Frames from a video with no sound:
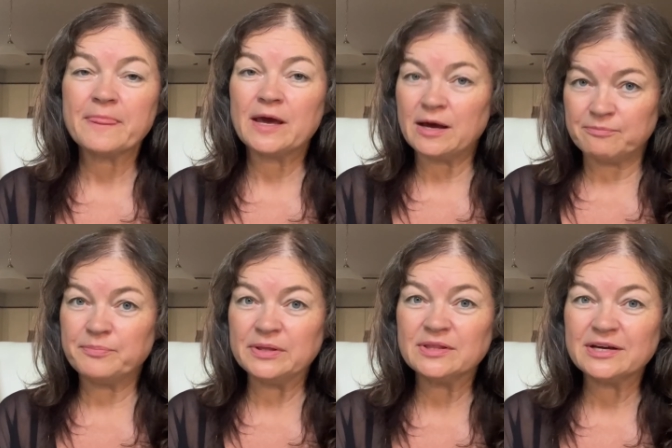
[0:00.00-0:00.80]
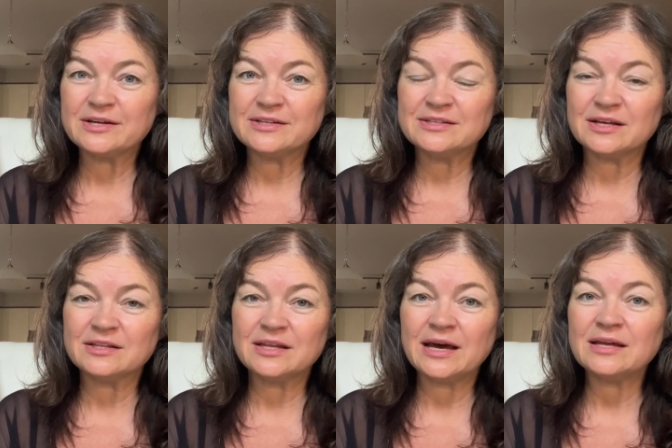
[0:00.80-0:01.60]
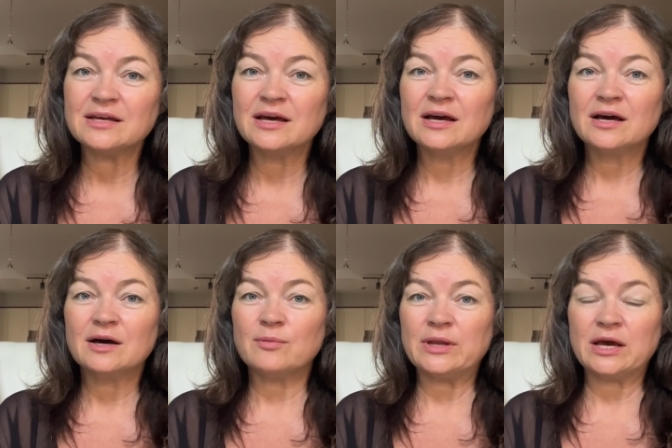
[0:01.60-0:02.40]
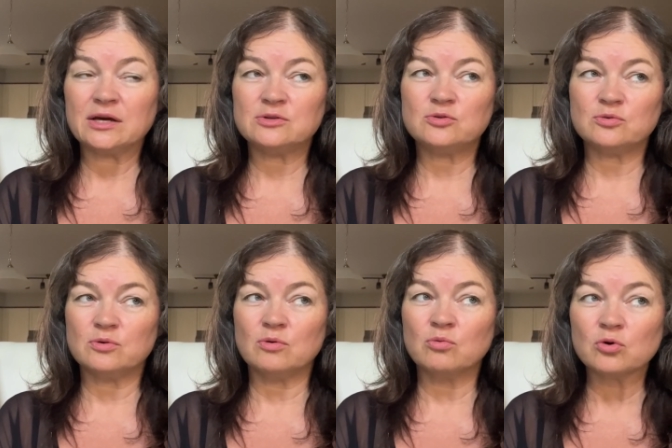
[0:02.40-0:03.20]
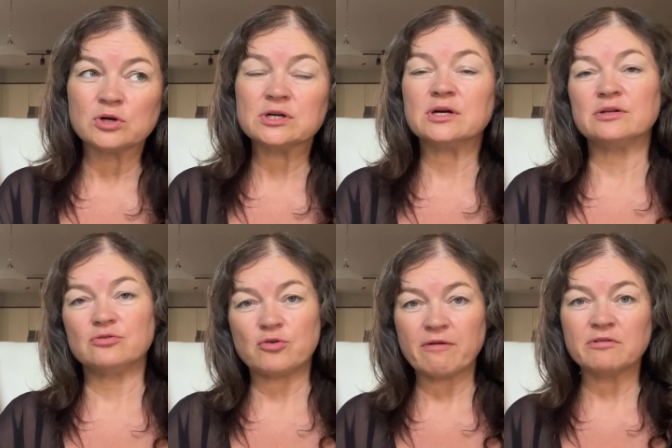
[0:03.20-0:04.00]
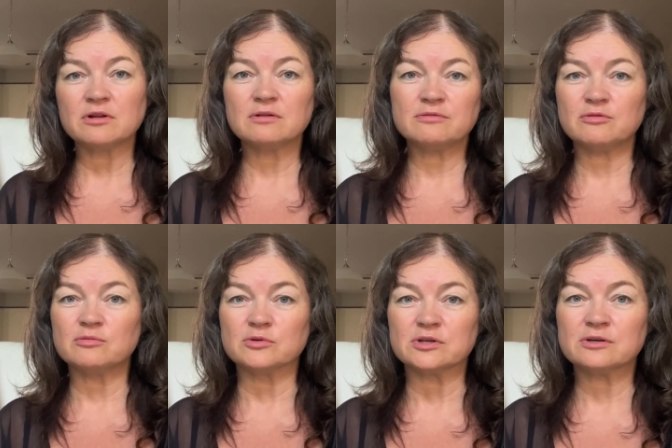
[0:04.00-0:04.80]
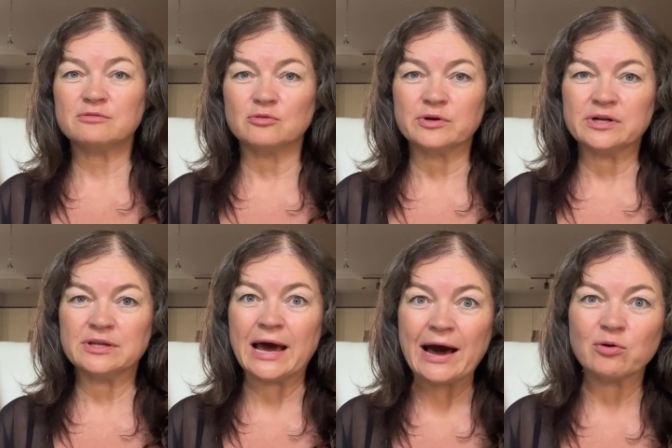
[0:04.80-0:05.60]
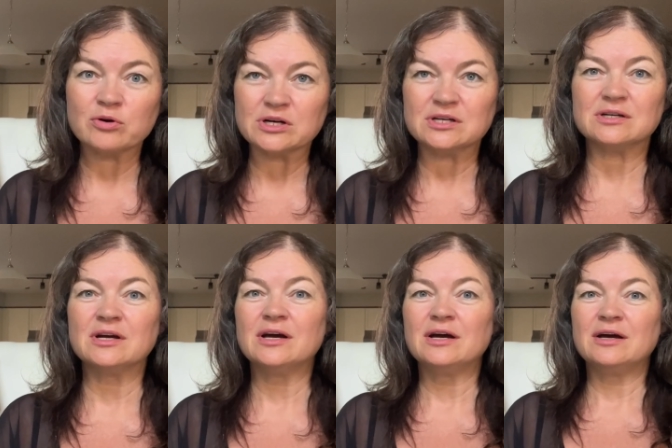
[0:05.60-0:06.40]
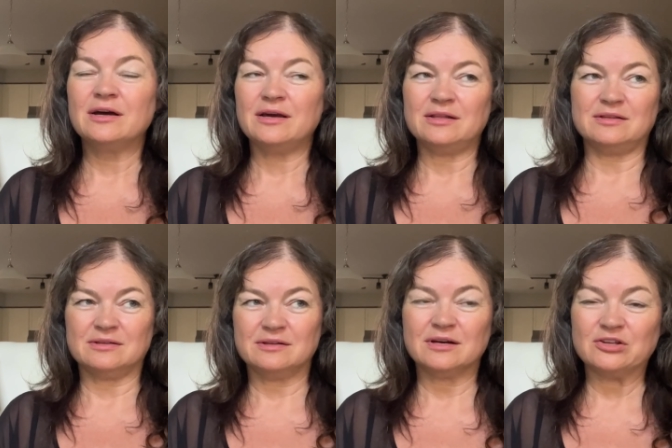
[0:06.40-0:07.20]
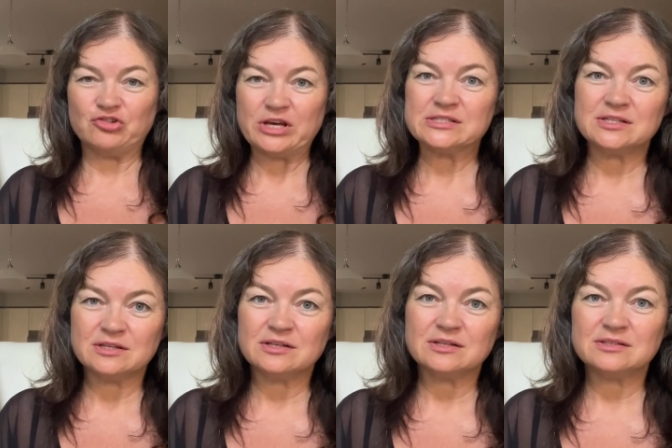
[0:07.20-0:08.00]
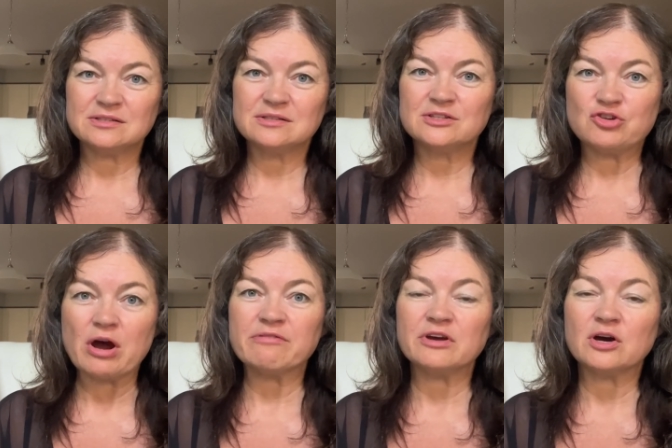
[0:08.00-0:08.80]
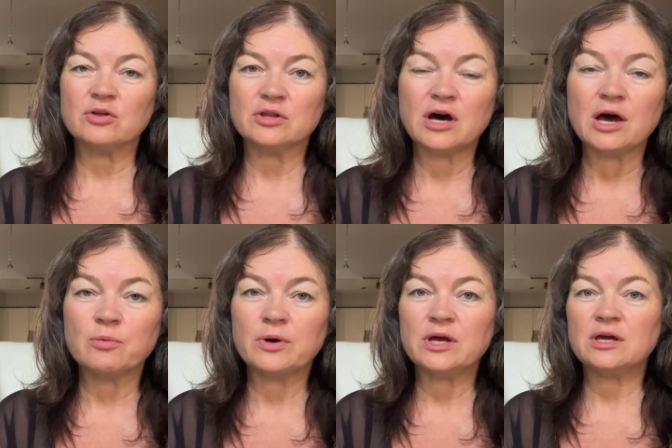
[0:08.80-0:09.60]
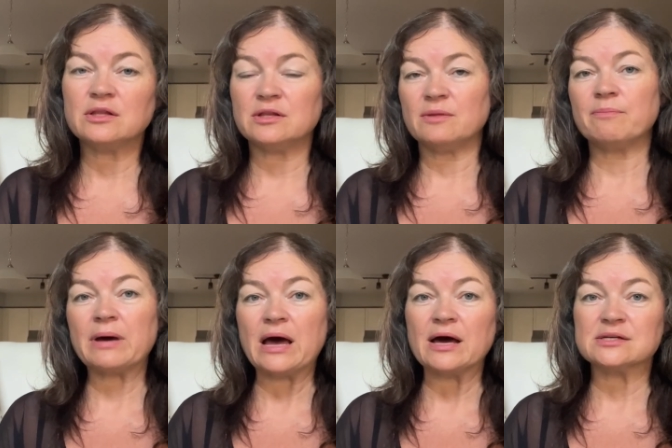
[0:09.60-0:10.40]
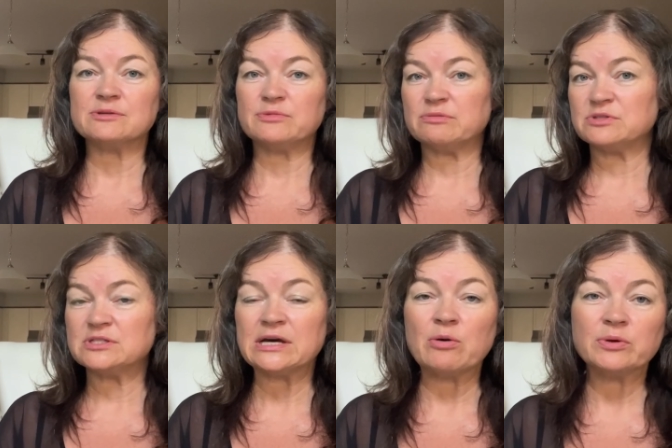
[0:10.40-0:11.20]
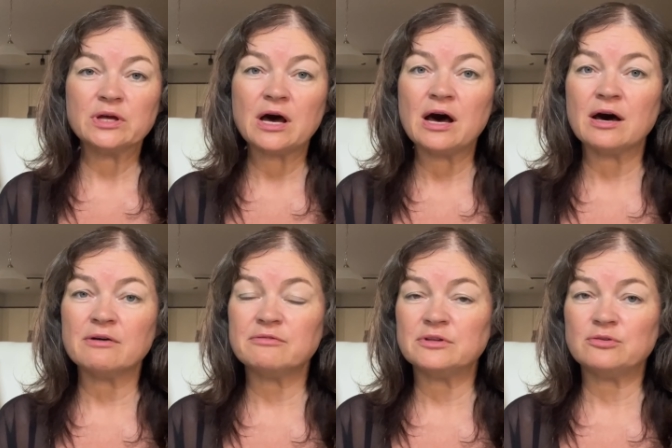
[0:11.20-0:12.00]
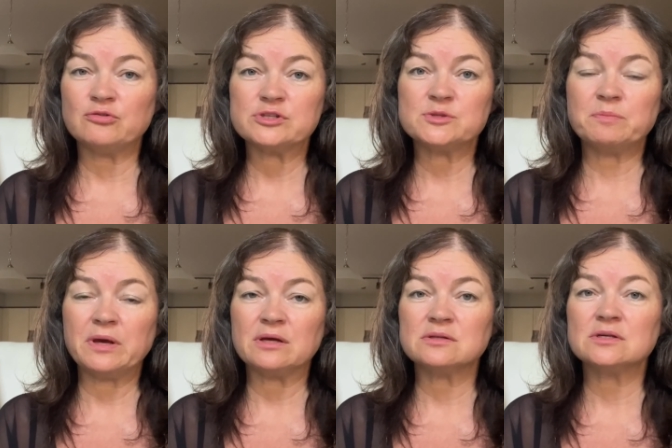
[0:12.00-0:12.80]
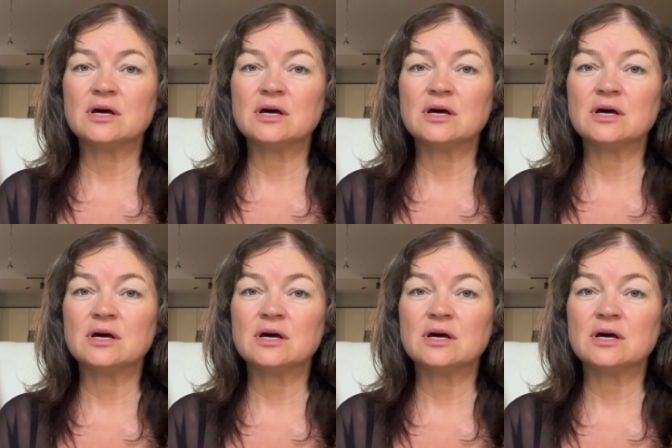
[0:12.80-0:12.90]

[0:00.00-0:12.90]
I've been there and done that when I had to work and travel for work for an hour in a congested traffic on the highway and then back. Sometimes it's an hour and a half, and you just spend